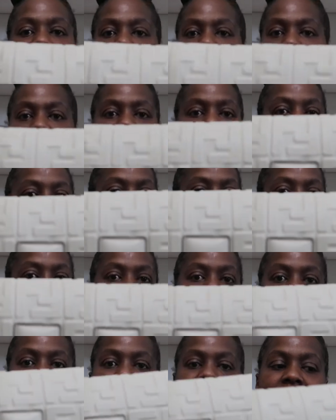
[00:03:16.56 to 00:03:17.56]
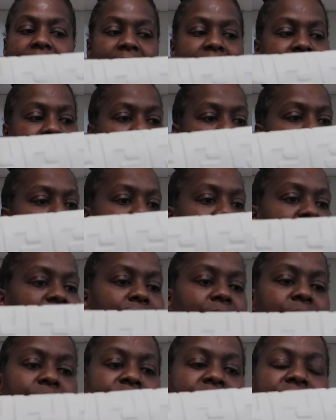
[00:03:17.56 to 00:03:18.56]
I mean, it's just, it's giving
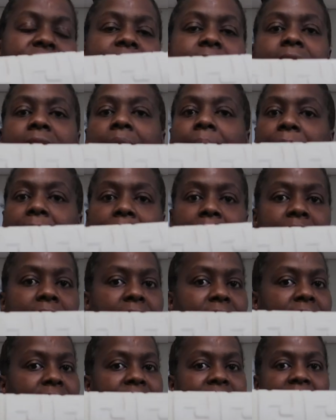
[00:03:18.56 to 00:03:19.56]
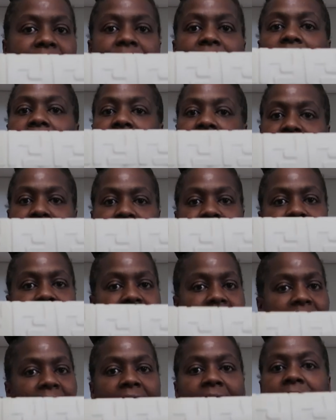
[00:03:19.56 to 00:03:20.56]
you summer,
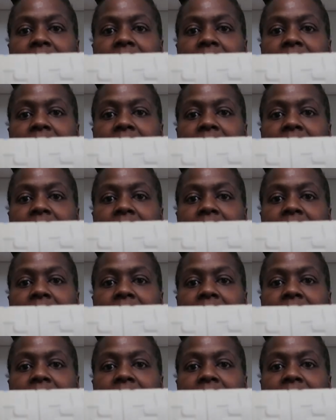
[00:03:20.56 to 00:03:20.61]
never-ending